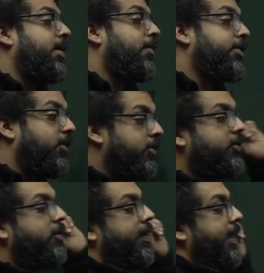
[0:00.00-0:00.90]
was
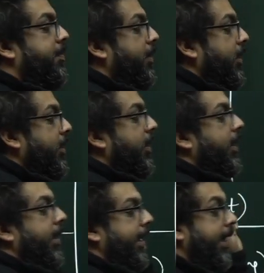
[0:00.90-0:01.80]
also available
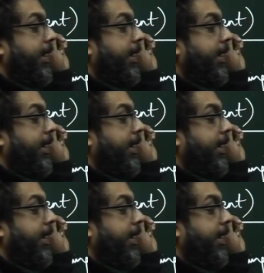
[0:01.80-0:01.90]
in